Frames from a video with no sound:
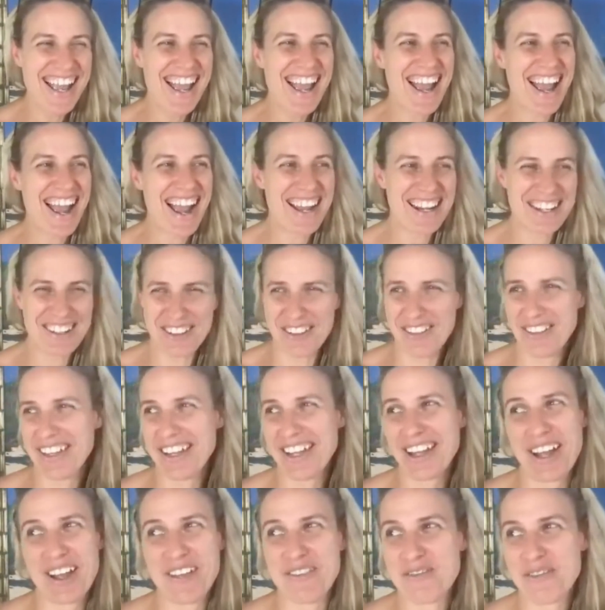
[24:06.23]
I don't
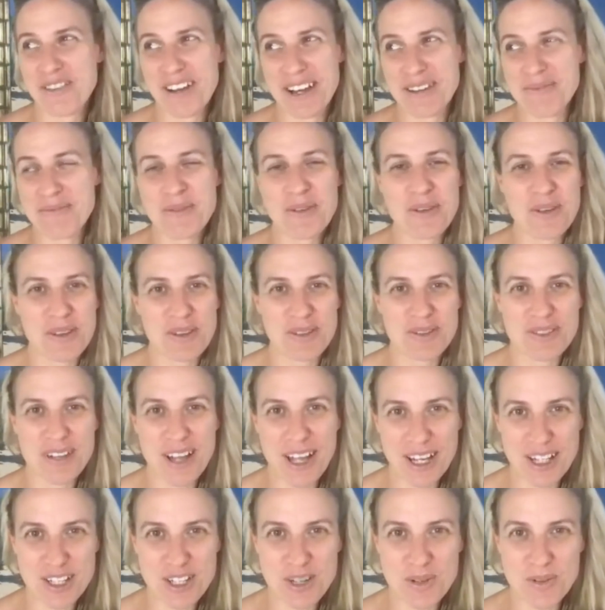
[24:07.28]
think I've read more than
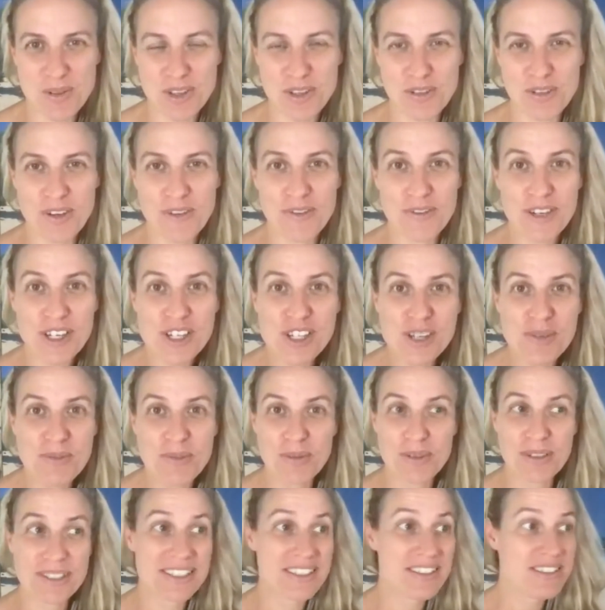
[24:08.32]
like 2 or 3 fiction
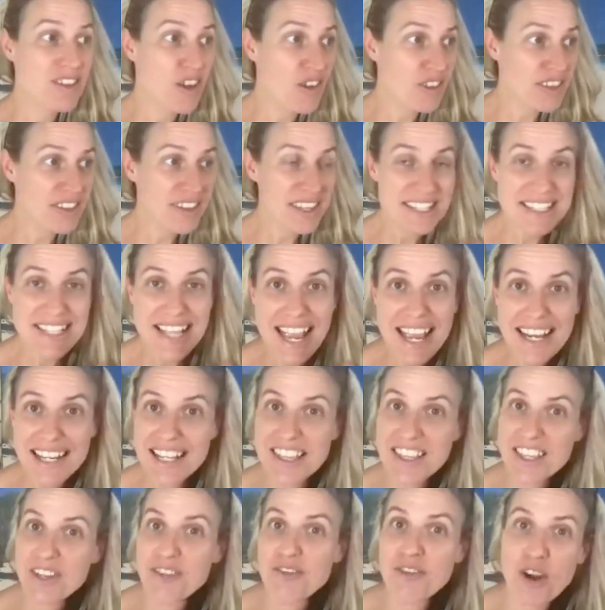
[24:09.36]
books. Not that there's
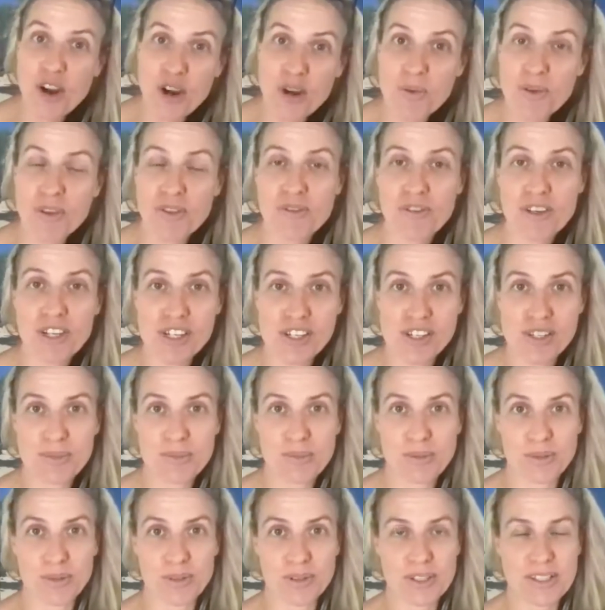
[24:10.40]
anything wrong with fiction
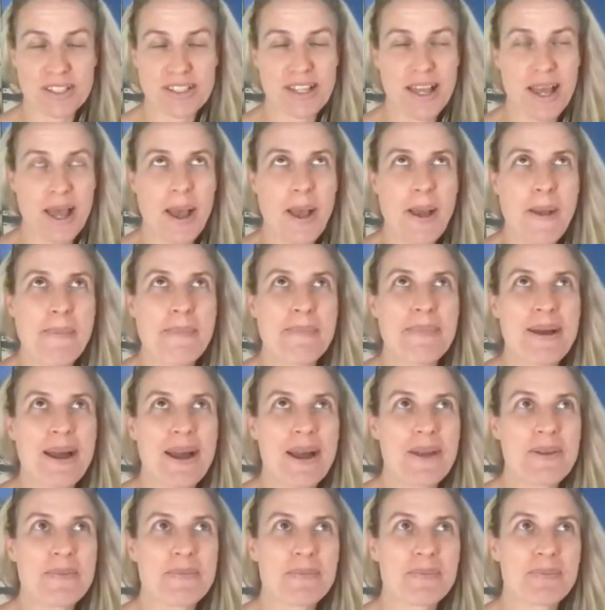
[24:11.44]
books,
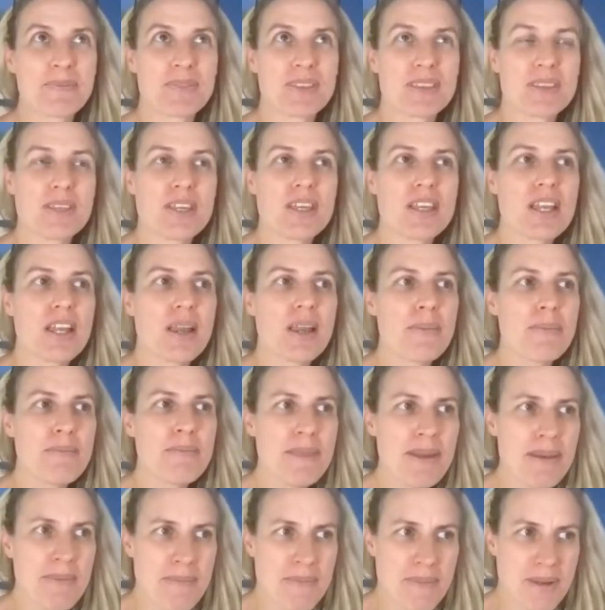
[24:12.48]
but the
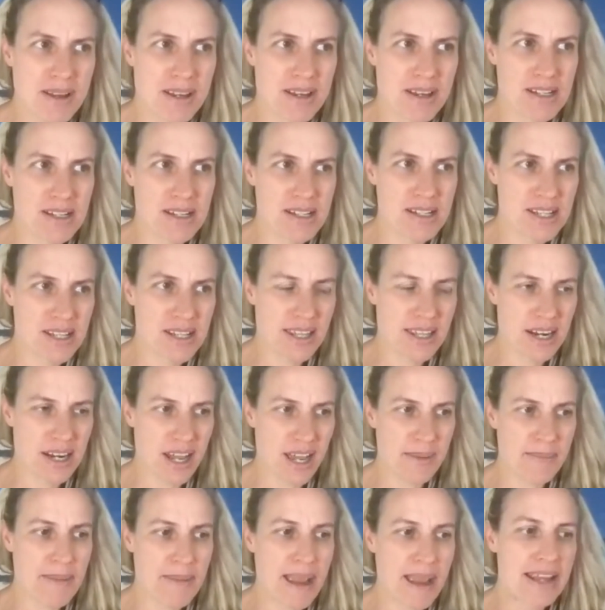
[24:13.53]
commitment that
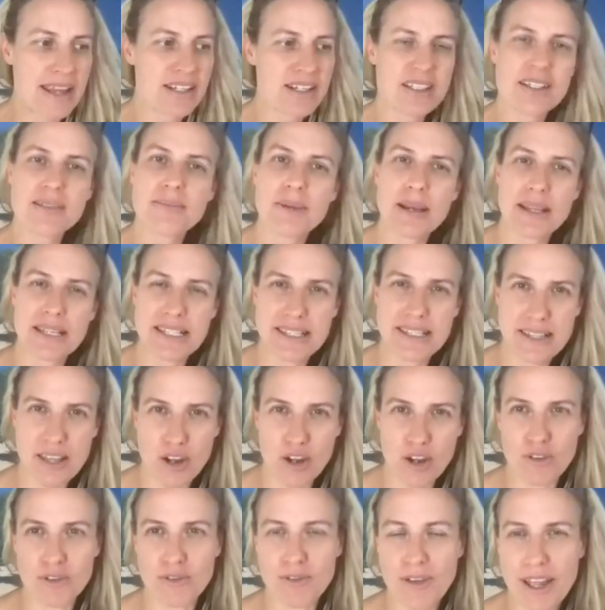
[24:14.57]
I made to
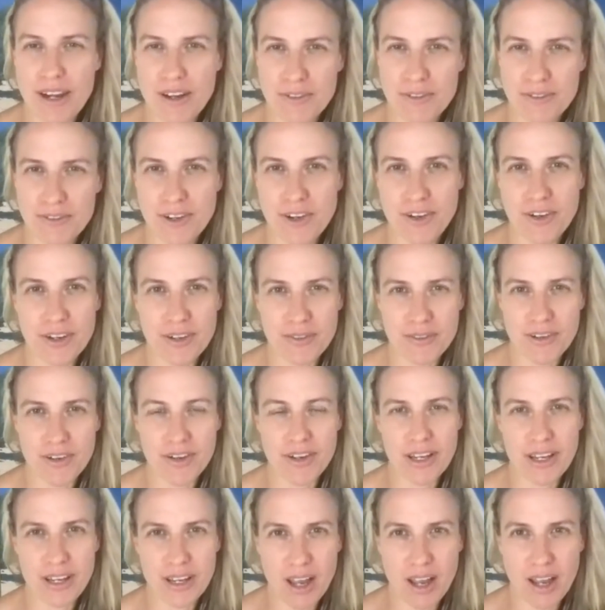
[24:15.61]
myself at a very,
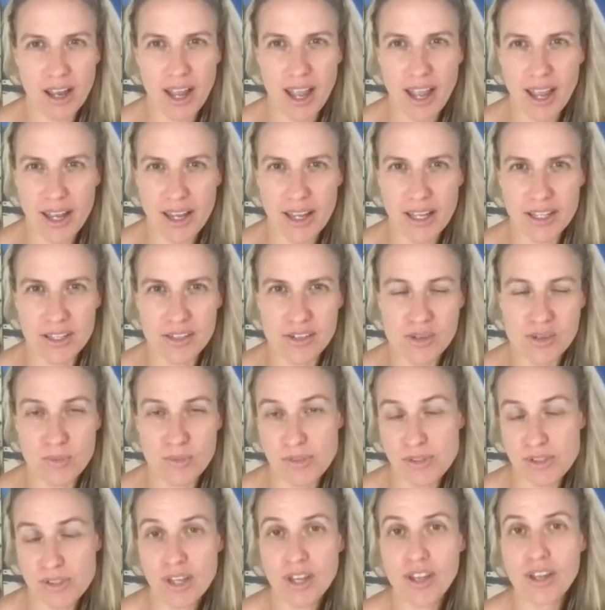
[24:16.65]
very young age
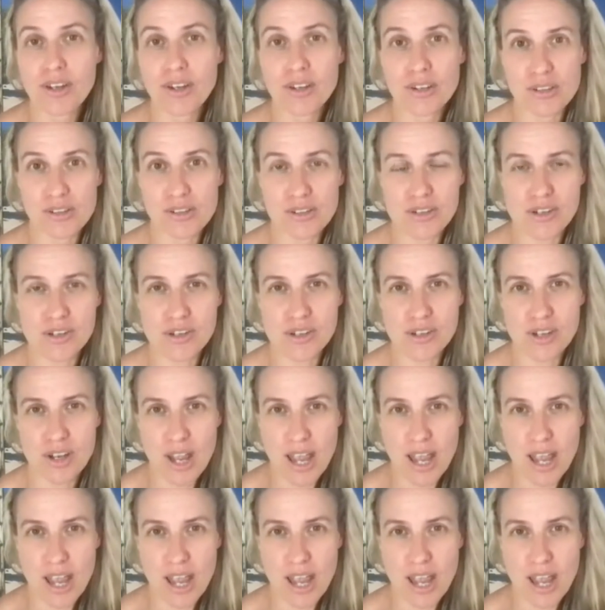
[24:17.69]
was huge.